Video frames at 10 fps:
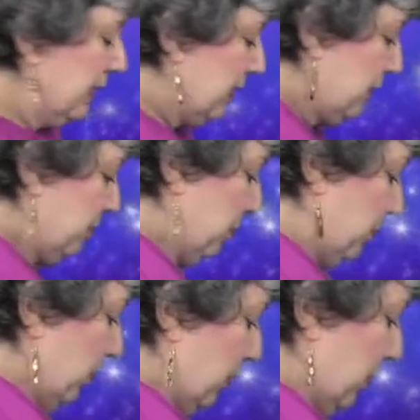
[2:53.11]

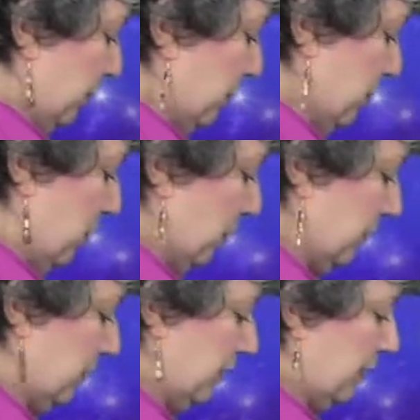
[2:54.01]
teaspoon of
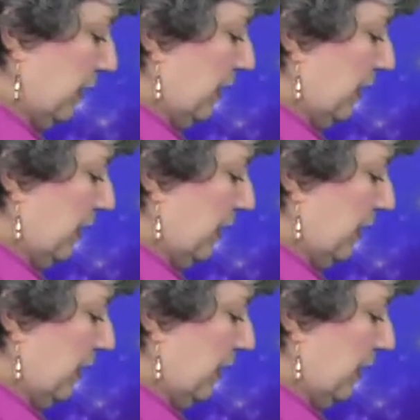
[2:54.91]
salt.